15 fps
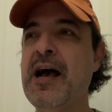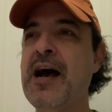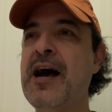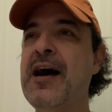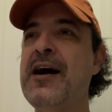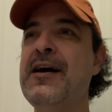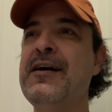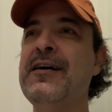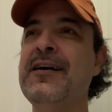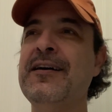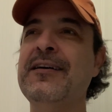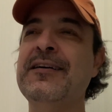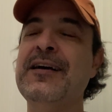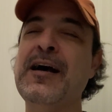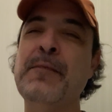
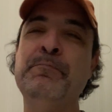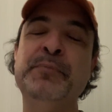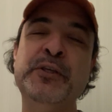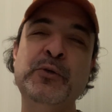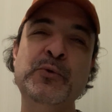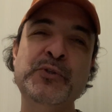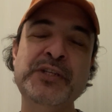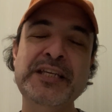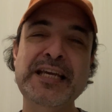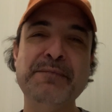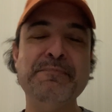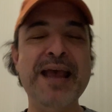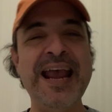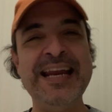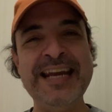abusing and
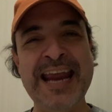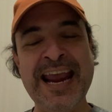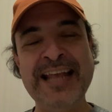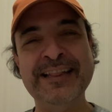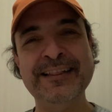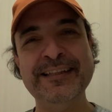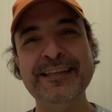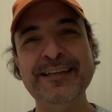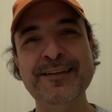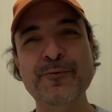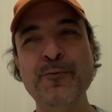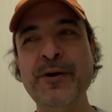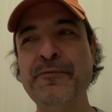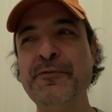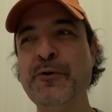manhandling
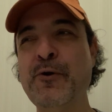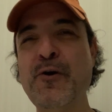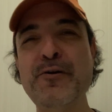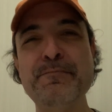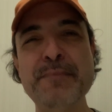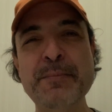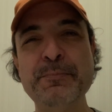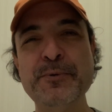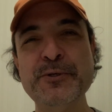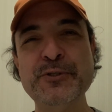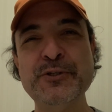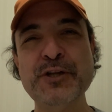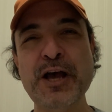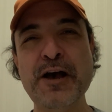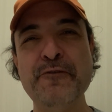one of their own
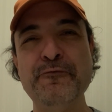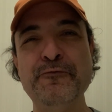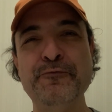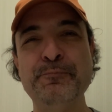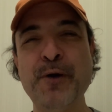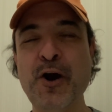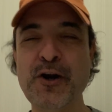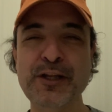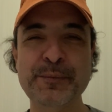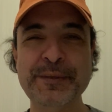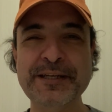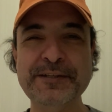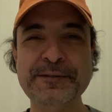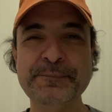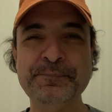members of
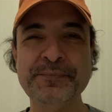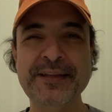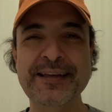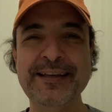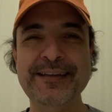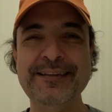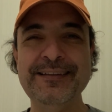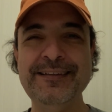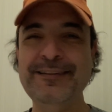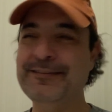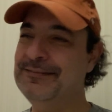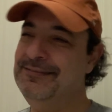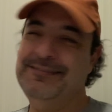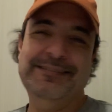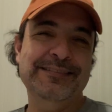parliament.
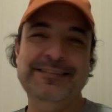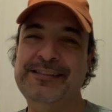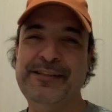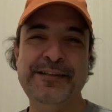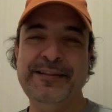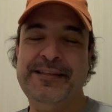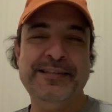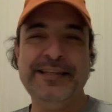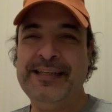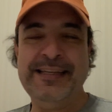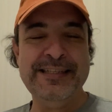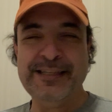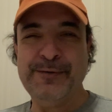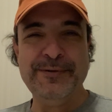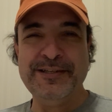The
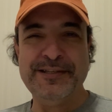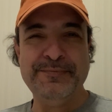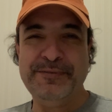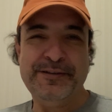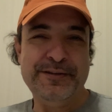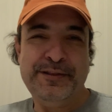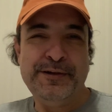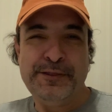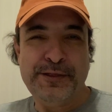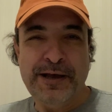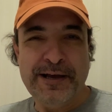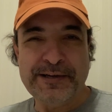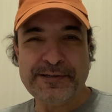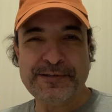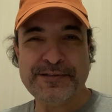Zelensky regime, they're
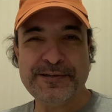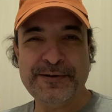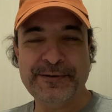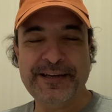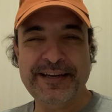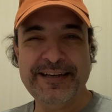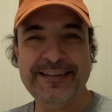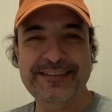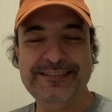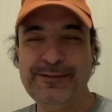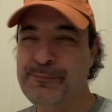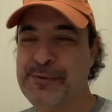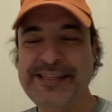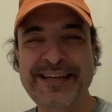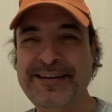thugs, okay? Don't
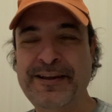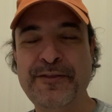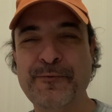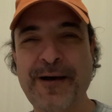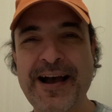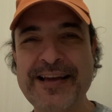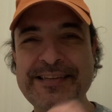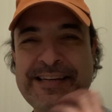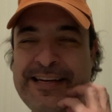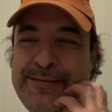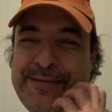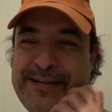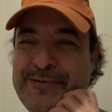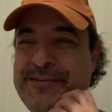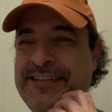pretend otherwise.
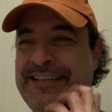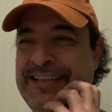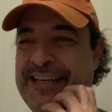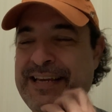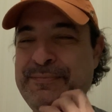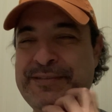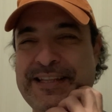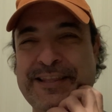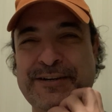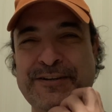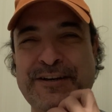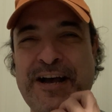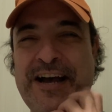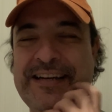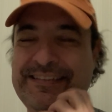Anybody who claims that they're
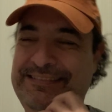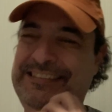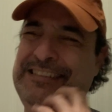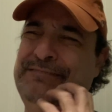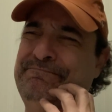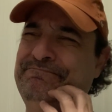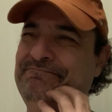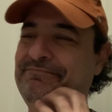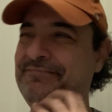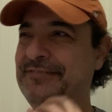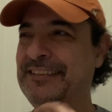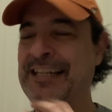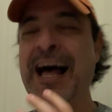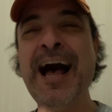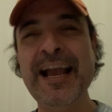not, it's
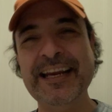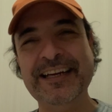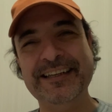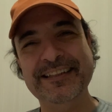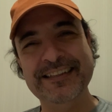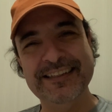lying.